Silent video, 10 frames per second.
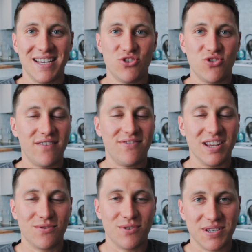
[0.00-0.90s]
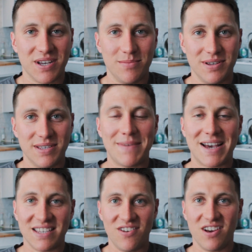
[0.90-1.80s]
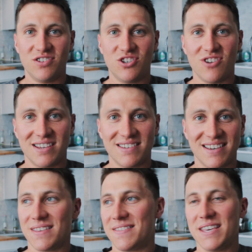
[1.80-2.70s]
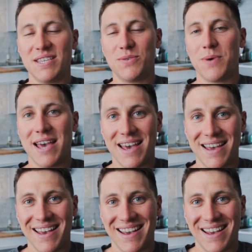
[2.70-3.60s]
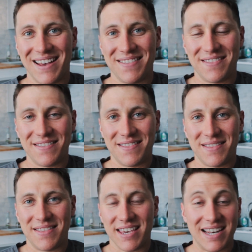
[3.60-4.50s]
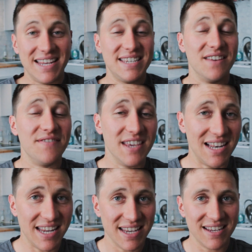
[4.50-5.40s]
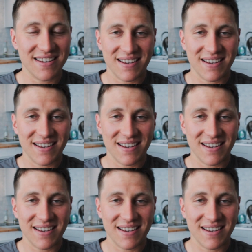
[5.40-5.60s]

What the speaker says: Traveling, for example, is a massive life stress. This is where the elite of the elite